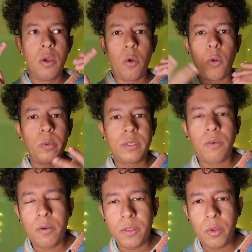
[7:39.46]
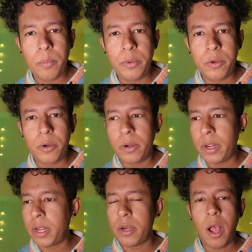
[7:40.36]
always in front of the computer
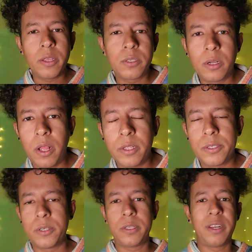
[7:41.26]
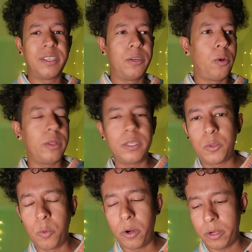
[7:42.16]
and hustle cultures and did all this
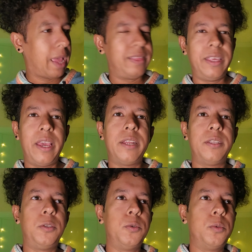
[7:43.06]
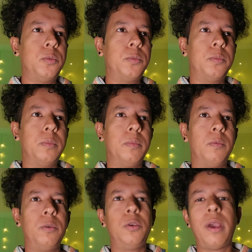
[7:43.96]
work. At the end, you
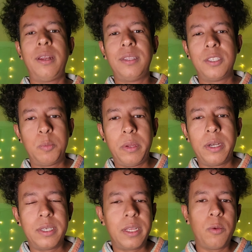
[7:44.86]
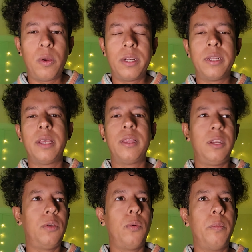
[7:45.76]
you had this spare day one day and then
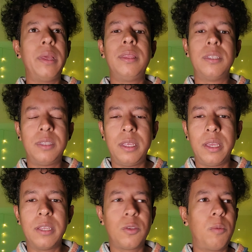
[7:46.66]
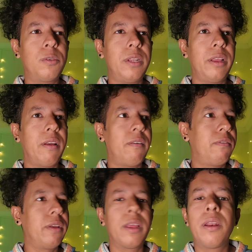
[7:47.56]
you made this thing. It's almost like a
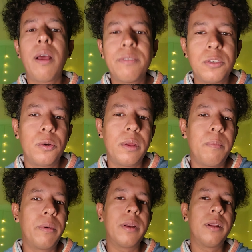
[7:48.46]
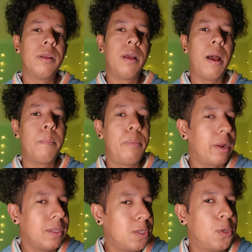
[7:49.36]
freaking love story, but a
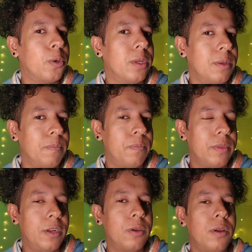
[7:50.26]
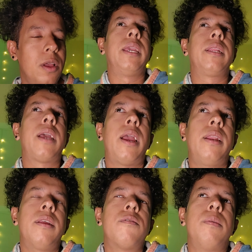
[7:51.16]
buddy story, you know? It
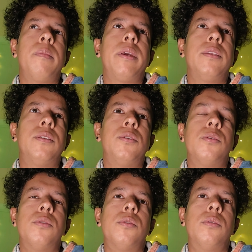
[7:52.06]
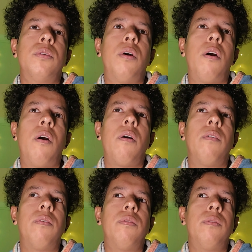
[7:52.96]
kind of reminds you of